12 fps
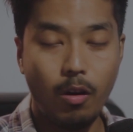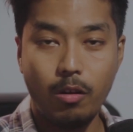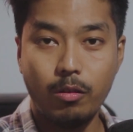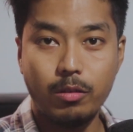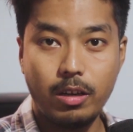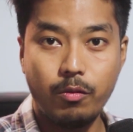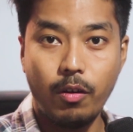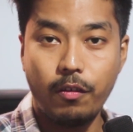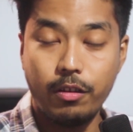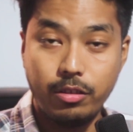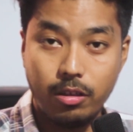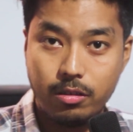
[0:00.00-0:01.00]
all know that
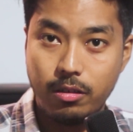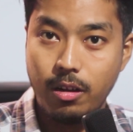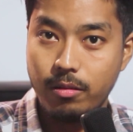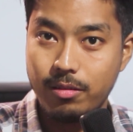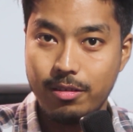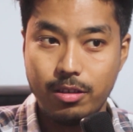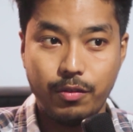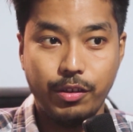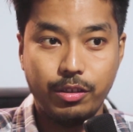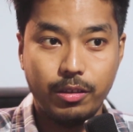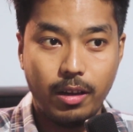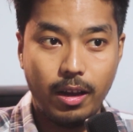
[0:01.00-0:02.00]
Webflow just announced this
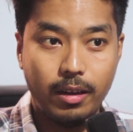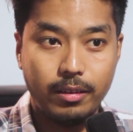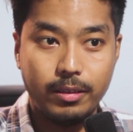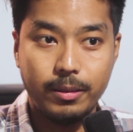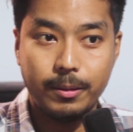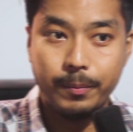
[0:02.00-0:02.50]
feature, and